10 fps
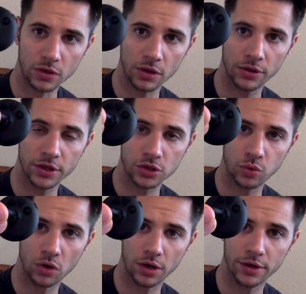This
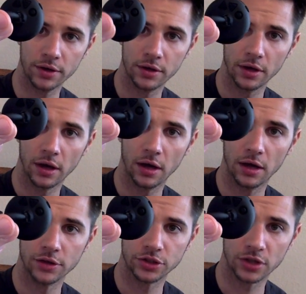one
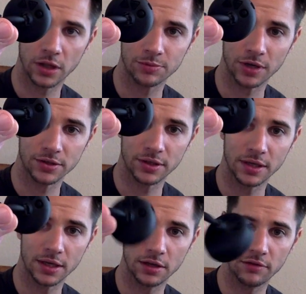just clips onto
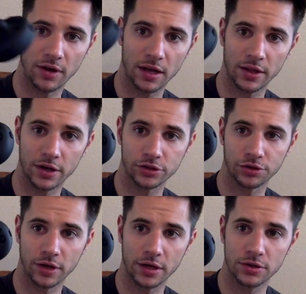the end of the violin. I'll
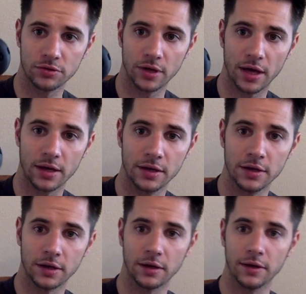show you how to do that
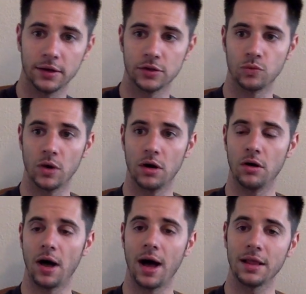as
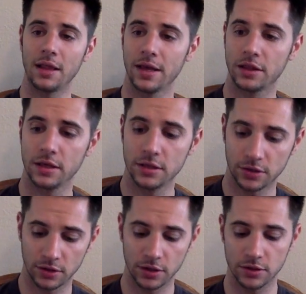well. I like these.
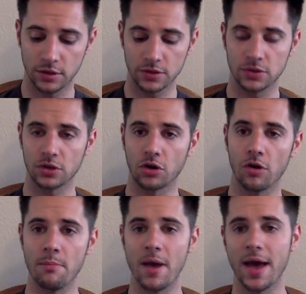This is a
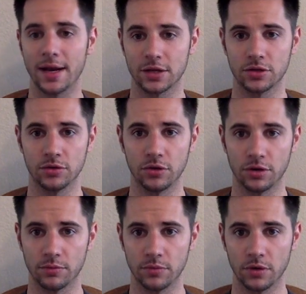chromatic
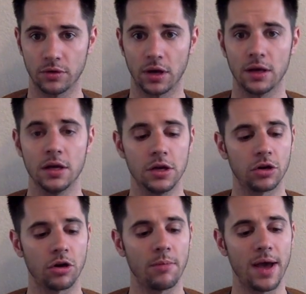tuner. Okay,
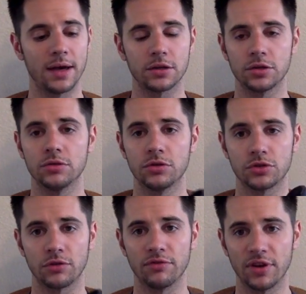chromatic tuners
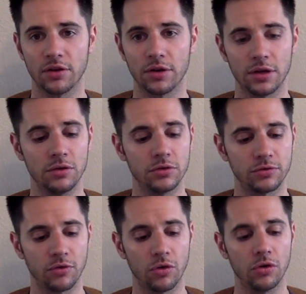are very
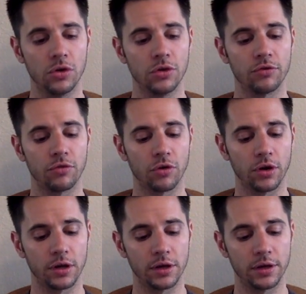useful for
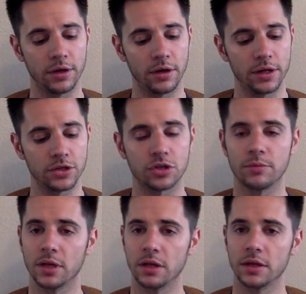a
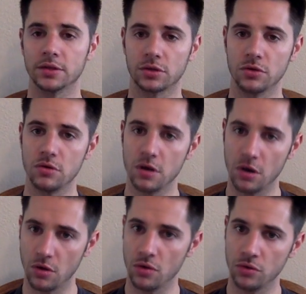instrumentalist who
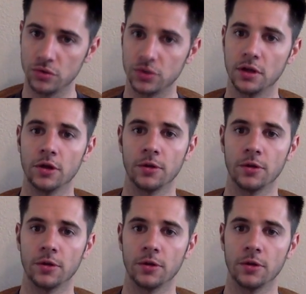knows